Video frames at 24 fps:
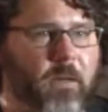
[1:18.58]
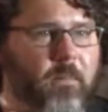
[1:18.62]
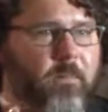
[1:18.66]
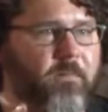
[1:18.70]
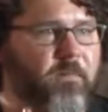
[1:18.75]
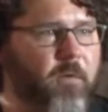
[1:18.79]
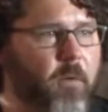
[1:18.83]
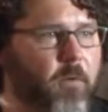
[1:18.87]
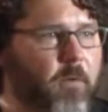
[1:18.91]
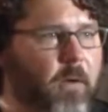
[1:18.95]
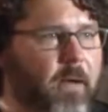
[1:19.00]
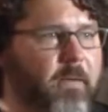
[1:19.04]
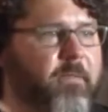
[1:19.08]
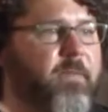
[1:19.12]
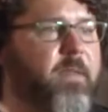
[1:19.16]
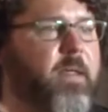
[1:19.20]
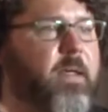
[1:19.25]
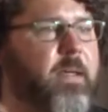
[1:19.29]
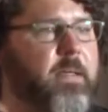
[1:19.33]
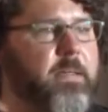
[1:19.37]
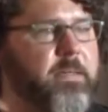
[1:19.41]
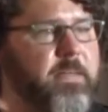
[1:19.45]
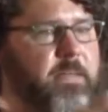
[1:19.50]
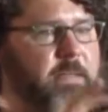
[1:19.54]
photograph
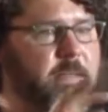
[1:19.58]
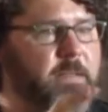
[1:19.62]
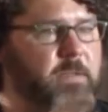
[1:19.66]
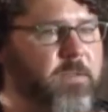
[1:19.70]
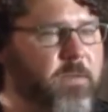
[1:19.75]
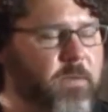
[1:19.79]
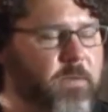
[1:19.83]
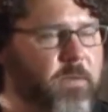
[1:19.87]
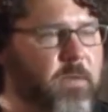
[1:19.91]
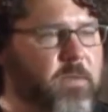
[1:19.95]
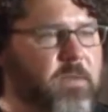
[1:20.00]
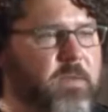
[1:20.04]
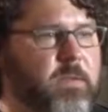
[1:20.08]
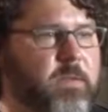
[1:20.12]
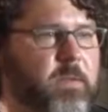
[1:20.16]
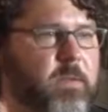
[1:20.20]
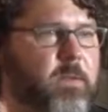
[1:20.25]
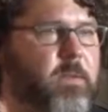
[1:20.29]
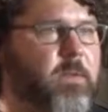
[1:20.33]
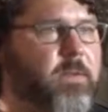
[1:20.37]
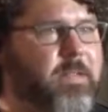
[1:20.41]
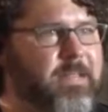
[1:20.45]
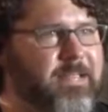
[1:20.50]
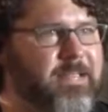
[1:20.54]
things and then turn those into
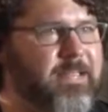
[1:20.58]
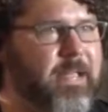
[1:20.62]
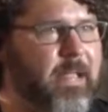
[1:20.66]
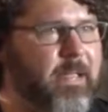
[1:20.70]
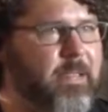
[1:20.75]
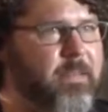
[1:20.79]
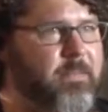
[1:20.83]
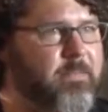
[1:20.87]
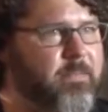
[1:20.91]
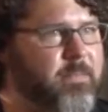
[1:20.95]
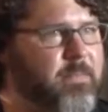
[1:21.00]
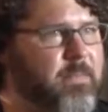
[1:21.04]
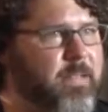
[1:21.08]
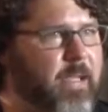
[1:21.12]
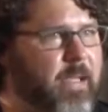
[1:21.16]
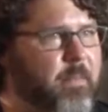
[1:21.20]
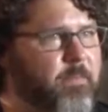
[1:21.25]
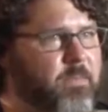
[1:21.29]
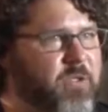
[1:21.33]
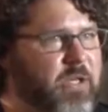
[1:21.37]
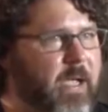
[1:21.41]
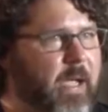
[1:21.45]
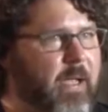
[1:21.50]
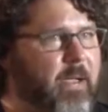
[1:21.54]
little cassette
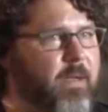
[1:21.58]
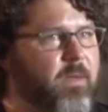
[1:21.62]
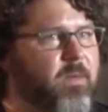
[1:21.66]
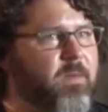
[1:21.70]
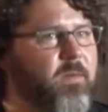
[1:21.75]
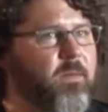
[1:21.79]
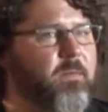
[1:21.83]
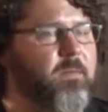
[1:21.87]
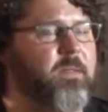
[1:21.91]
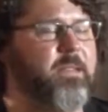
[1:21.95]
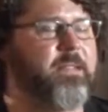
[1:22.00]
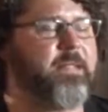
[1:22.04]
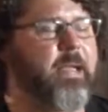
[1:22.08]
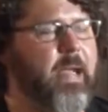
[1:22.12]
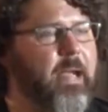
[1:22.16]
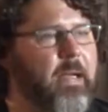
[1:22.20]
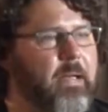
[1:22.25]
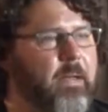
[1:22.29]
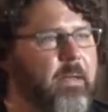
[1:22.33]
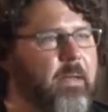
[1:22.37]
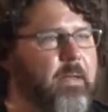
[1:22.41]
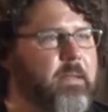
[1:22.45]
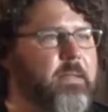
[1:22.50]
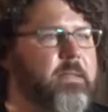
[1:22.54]
tape jackets and
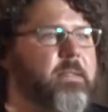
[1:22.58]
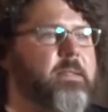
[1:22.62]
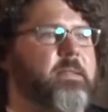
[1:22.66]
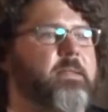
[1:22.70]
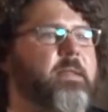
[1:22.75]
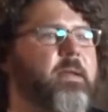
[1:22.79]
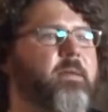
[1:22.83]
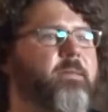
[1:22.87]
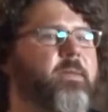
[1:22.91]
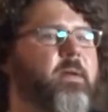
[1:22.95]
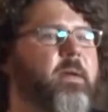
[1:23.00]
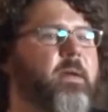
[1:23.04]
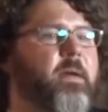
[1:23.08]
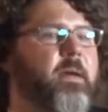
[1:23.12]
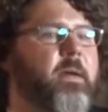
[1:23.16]
design things and stuff.